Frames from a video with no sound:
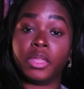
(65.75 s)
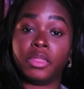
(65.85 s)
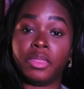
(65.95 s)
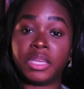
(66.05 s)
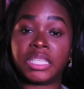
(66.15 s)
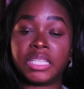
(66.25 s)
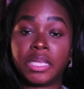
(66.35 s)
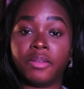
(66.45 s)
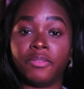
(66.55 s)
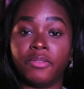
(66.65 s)

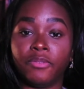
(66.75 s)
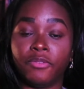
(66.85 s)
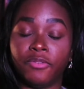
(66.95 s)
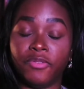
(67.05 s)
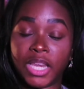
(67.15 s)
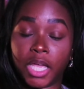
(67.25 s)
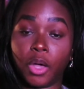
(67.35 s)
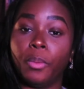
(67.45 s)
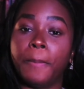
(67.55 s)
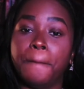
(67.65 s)
This
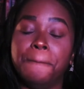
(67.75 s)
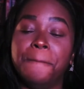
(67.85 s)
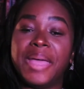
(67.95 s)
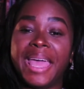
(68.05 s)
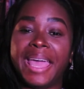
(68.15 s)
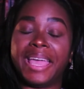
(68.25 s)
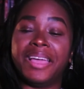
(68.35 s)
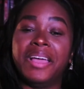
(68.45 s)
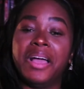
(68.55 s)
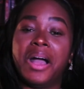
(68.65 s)
video may